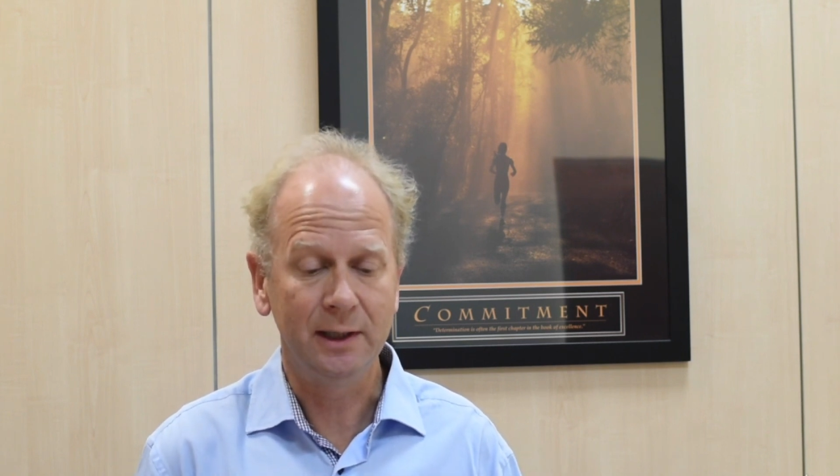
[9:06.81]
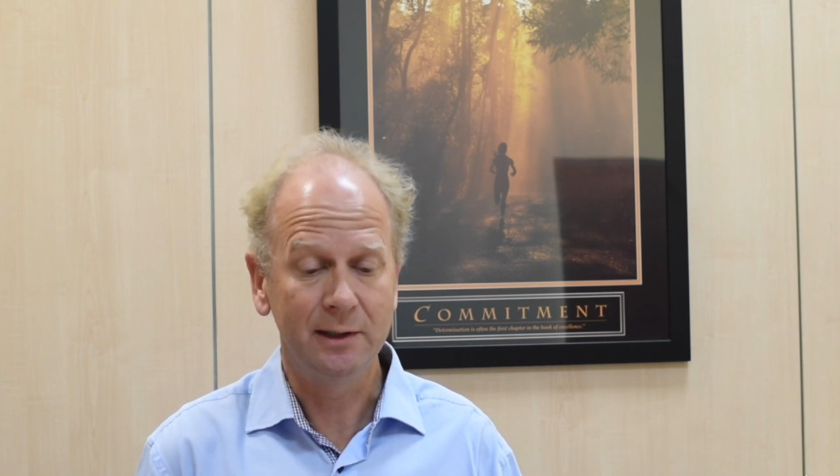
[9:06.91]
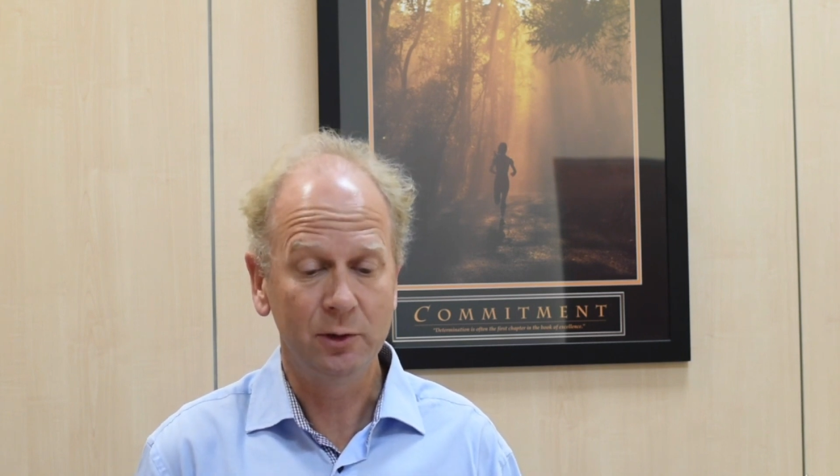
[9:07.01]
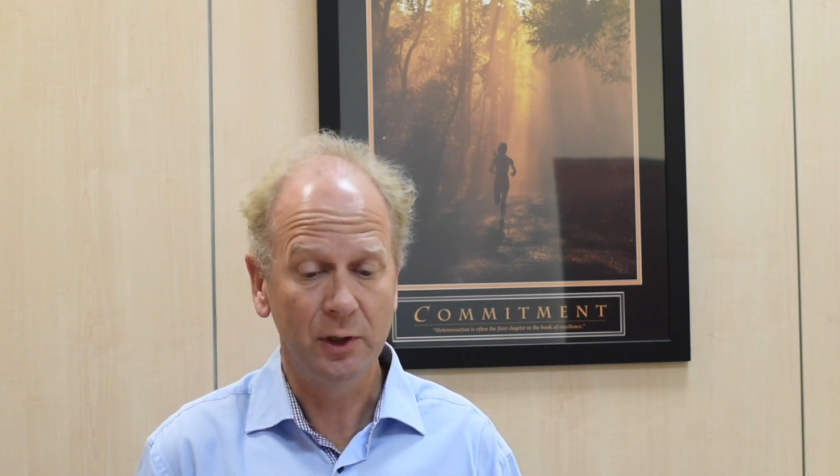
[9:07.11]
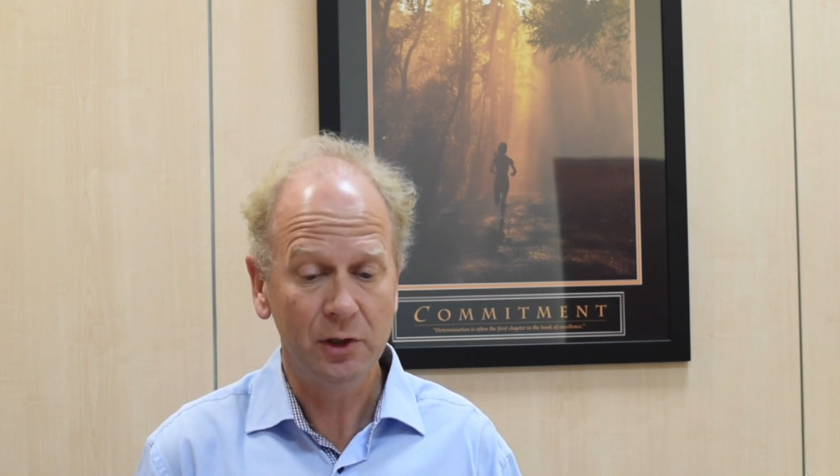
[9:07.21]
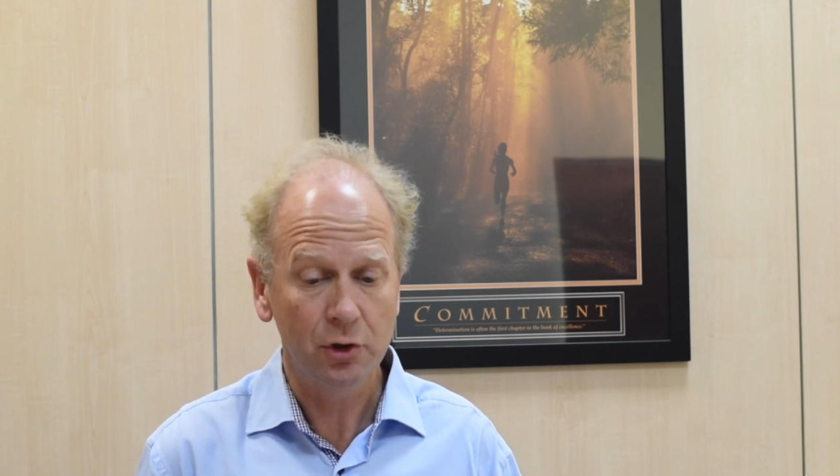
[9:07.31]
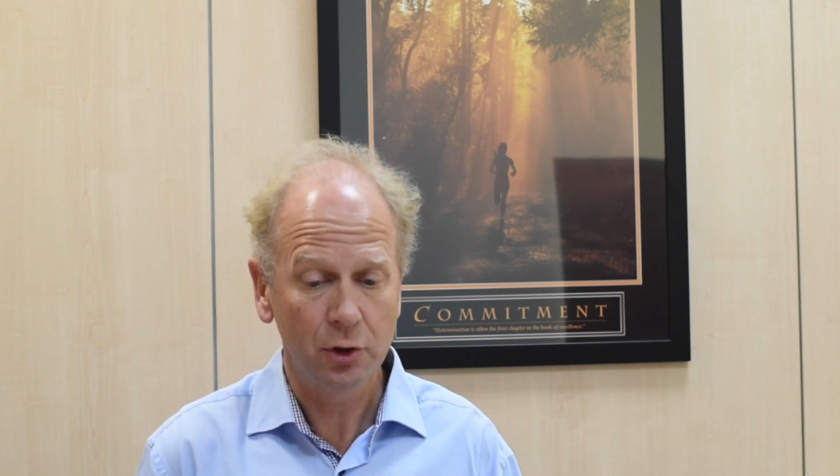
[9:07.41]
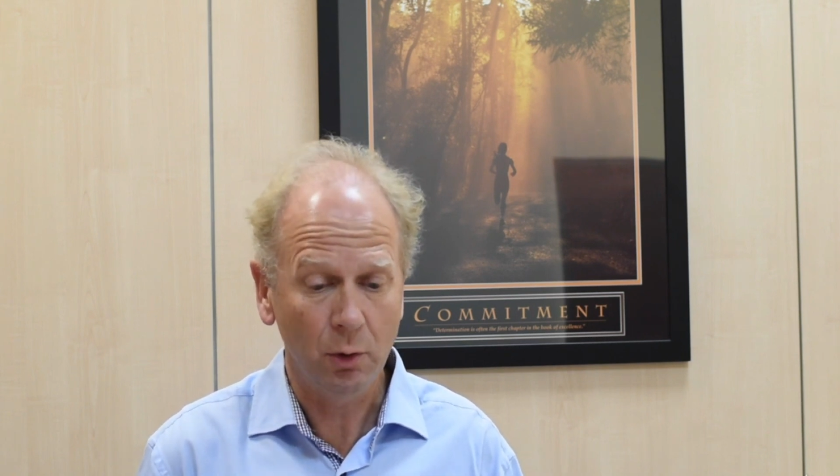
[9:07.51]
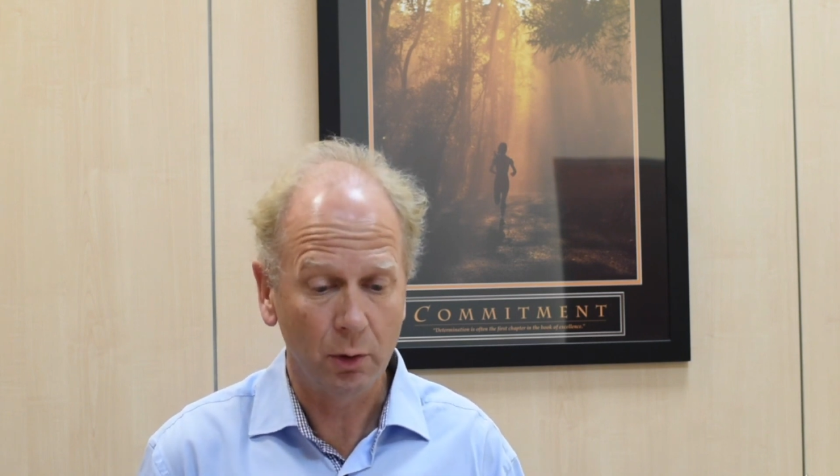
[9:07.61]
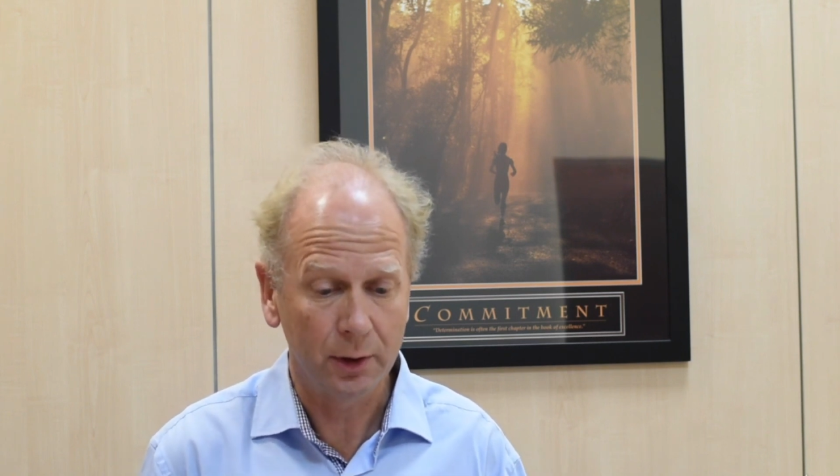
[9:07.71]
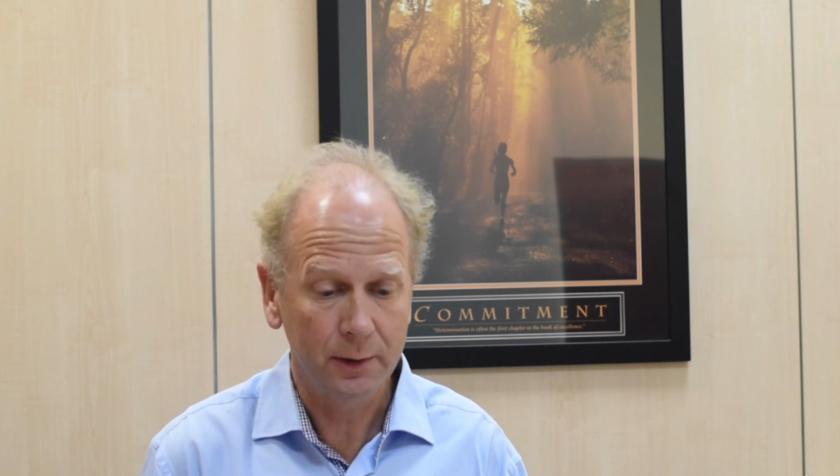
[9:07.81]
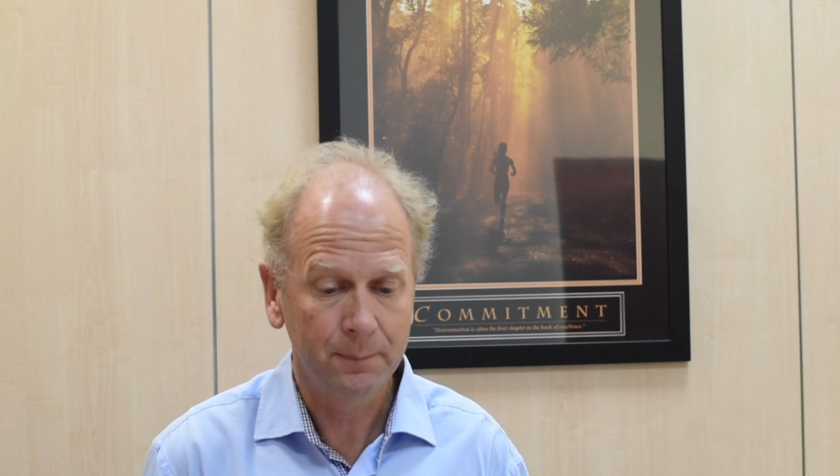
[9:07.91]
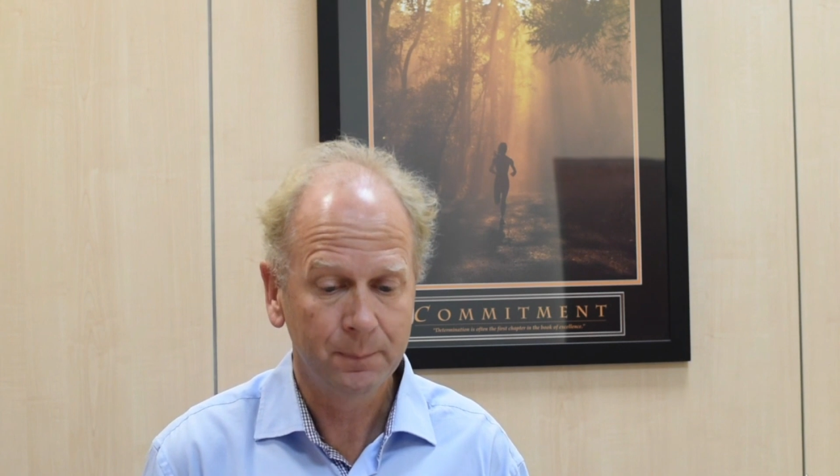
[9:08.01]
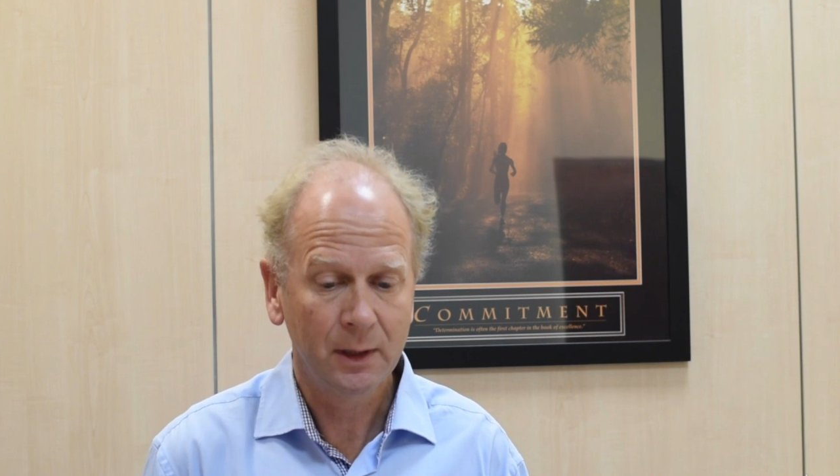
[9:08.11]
is to ensure